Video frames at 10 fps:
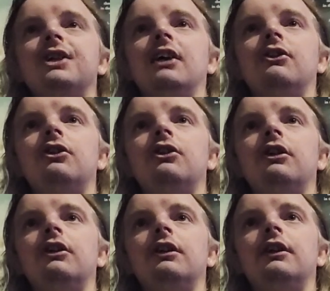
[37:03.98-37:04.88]
that too,
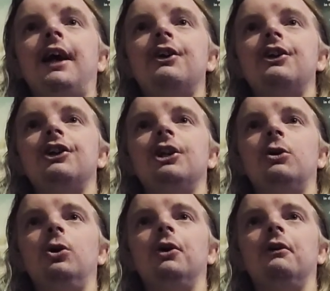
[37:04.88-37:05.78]
they actually sell a
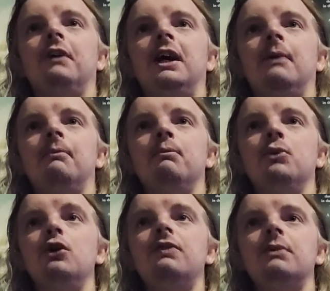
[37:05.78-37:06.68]
lot of
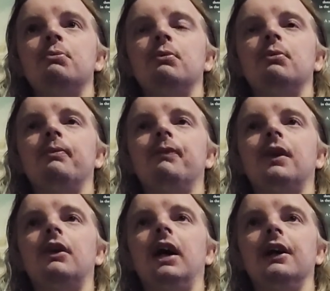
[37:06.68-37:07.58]
movie,
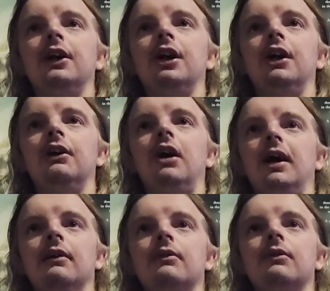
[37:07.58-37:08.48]
like, you know, like